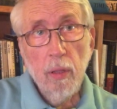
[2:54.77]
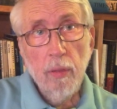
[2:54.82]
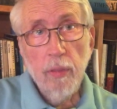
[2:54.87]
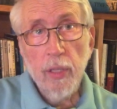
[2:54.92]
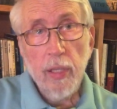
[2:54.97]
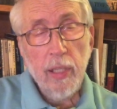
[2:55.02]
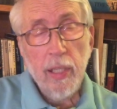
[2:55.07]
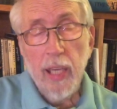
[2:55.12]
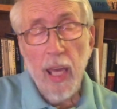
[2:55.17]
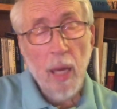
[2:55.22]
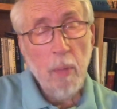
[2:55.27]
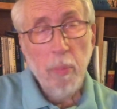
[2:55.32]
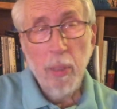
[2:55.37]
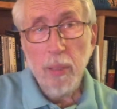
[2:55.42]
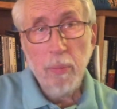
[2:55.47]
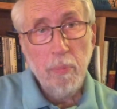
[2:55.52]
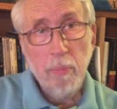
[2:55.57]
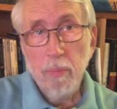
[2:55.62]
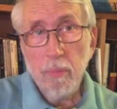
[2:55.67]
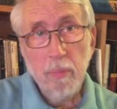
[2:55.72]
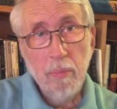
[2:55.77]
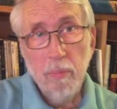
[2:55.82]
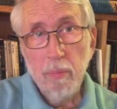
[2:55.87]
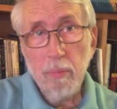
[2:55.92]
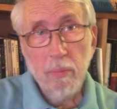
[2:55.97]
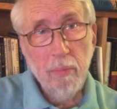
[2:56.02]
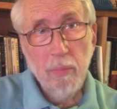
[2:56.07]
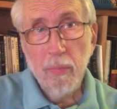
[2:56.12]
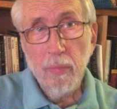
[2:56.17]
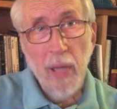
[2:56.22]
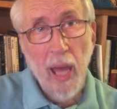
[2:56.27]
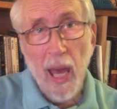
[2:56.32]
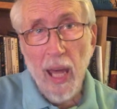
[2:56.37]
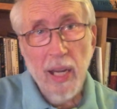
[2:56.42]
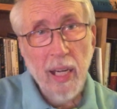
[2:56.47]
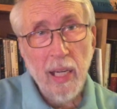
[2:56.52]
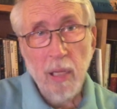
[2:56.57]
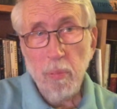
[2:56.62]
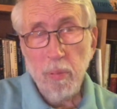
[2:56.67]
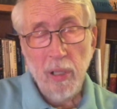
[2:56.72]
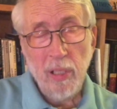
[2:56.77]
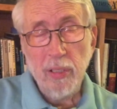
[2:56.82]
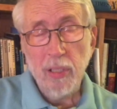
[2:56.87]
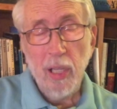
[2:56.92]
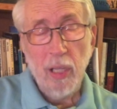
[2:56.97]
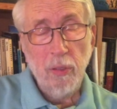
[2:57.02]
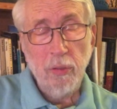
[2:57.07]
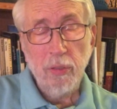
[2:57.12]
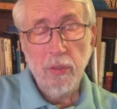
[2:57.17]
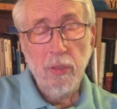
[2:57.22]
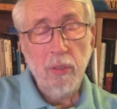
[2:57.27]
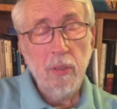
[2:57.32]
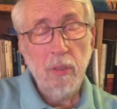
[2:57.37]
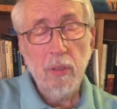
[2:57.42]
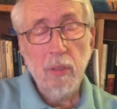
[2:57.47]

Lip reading: that can't be had anyplace else.